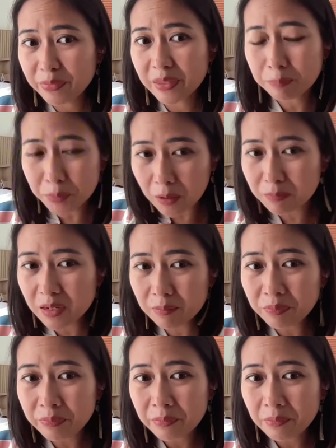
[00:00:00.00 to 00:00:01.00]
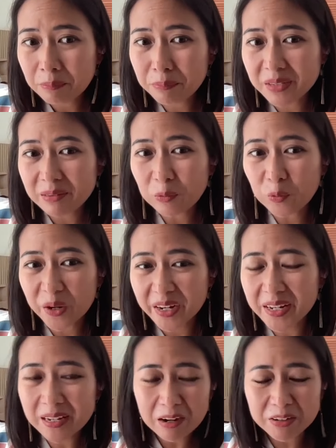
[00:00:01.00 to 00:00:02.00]
The problem, but what
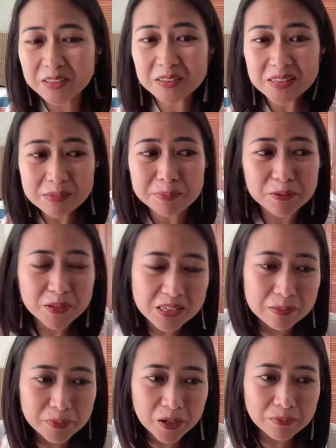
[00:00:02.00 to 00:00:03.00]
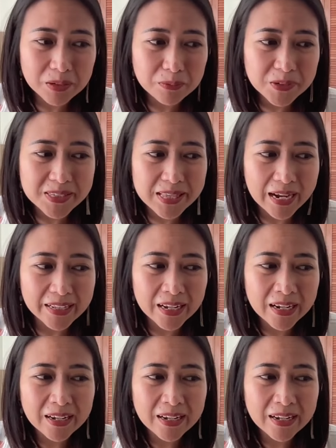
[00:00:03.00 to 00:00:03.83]
I encountered deeper was the problem was that